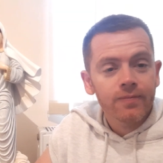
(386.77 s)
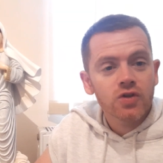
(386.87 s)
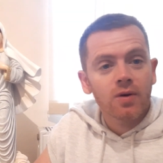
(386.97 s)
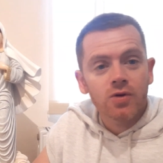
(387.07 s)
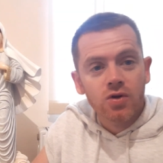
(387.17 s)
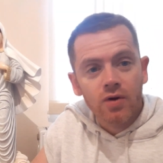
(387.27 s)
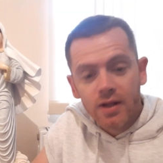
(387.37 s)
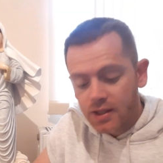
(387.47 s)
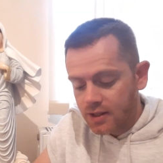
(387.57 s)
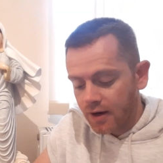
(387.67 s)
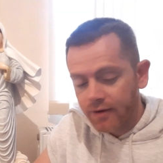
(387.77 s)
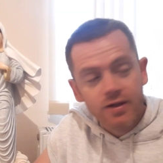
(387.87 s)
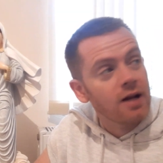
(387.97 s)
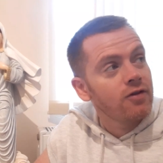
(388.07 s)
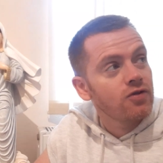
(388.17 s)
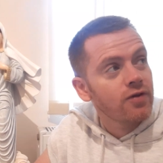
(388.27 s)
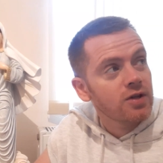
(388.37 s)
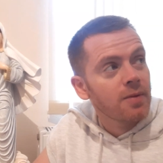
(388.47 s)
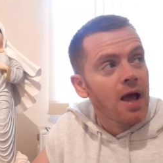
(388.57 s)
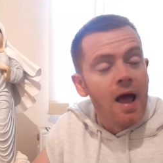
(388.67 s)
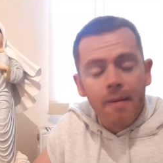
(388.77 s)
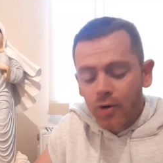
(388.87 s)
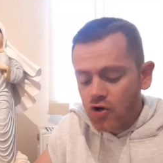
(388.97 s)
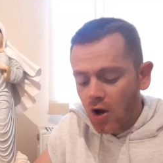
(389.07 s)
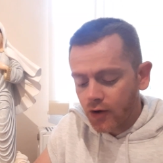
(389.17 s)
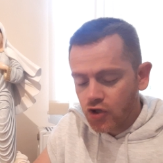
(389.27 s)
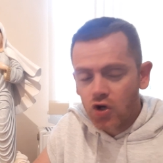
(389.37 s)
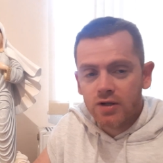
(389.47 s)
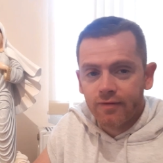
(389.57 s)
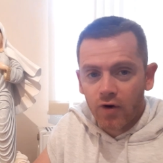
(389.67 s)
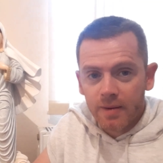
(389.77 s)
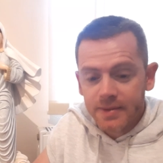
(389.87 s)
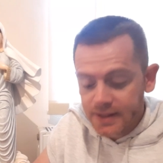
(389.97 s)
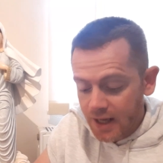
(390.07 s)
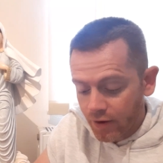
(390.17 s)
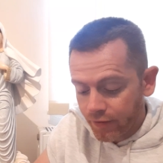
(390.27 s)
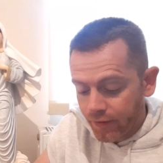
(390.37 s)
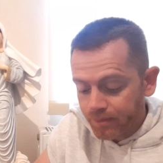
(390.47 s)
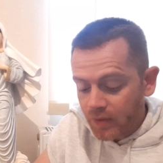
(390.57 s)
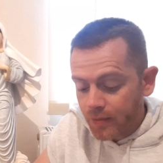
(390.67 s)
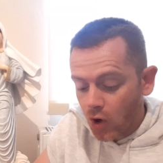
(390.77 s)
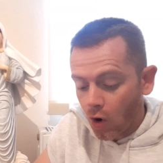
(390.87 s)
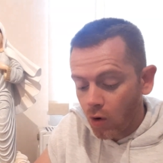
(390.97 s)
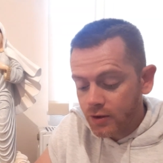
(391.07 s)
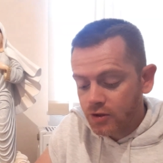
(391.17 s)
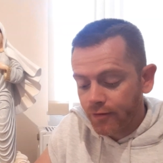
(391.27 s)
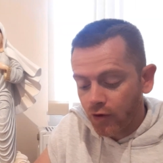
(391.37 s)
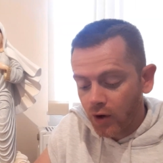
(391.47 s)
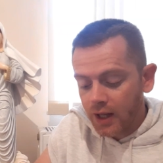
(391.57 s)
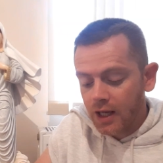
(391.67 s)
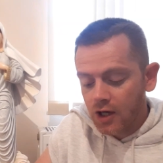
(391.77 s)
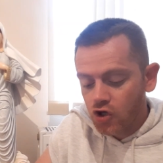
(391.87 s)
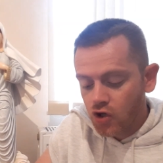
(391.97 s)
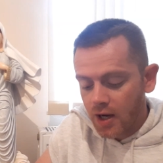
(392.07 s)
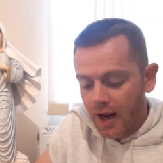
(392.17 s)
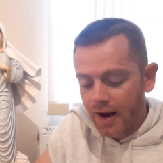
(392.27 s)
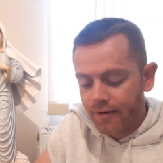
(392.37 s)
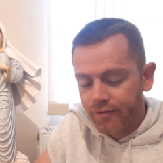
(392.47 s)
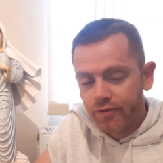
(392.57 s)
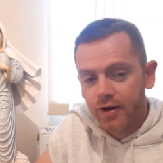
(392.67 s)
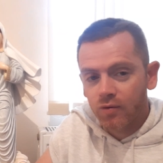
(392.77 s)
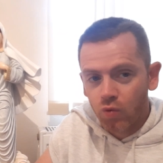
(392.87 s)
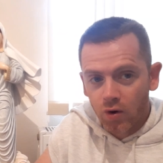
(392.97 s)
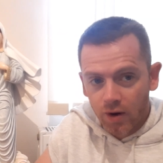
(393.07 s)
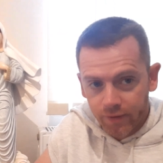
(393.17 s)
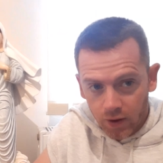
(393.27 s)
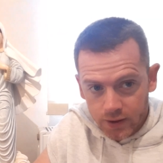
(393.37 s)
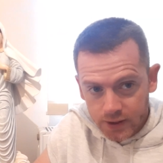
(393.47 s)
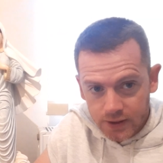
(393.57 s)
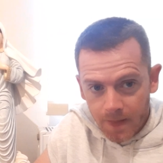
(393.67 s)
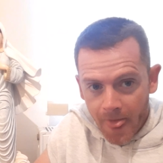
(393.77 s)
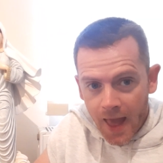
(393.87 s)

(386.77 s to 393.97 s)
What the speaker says: So I'm just looking at the television for something, but not just for Himself, but also for each and every one of us.